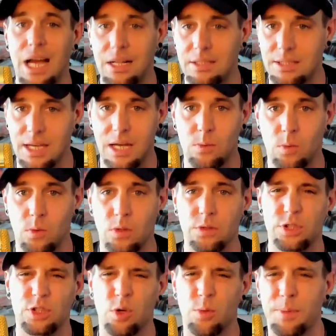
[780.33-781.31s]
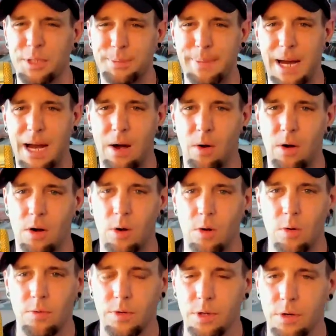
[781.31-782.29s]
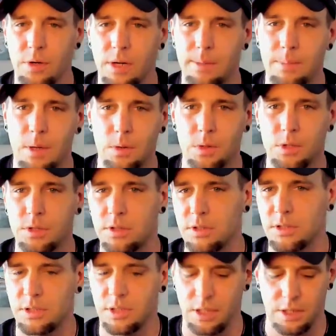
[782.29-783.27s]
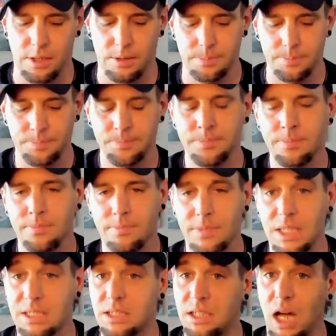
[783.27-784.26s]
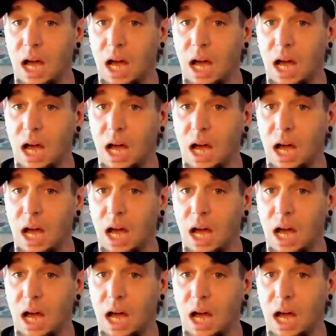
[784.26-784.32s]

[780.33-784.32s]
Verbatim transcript: outside world so much power over your emotions. You know, that's